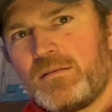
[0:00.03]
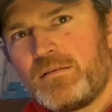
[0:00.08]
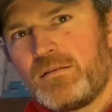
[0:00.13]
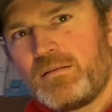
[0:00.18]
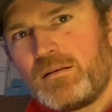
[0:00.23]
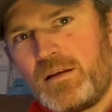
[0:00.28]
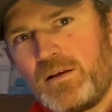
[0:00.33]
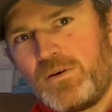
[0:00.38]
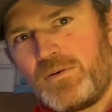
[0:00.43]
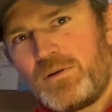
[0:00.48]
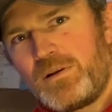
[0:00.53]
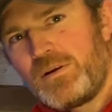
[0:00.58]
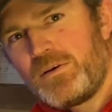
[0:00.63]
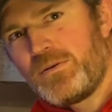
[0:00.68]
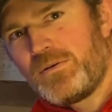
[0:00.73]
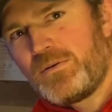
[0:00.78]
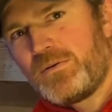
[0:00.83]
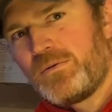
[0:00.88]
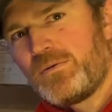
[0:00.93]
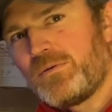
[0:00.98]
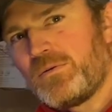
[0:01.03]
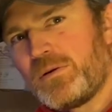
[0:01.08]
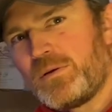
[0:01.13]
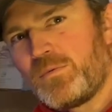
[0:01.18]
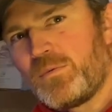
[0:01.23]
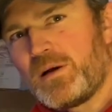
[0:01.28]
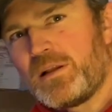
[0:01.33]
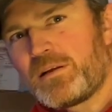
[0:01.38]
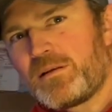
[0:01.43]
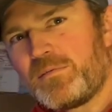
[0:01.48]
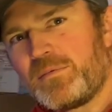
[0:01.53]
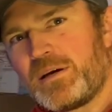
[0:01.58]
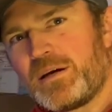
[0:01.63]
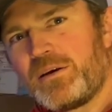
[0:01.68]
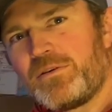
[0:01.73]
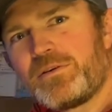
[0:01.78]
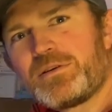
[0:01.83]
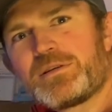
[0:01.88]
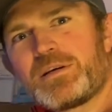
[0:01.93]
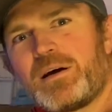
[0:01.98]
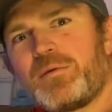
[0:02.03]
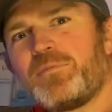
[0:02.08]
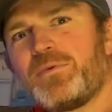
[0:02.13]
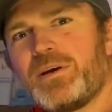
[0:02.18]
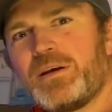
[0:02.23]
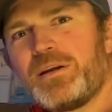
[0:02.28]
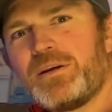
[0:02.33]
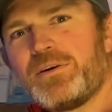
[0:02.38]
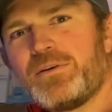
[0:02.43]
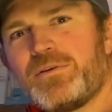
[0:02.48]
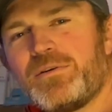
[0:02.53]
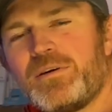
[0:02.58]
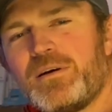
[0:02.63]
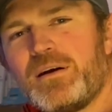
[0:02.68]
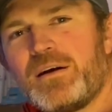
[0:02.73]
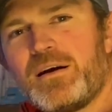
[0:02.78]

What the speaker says: Hello, and welcome to Irish Ham Radio.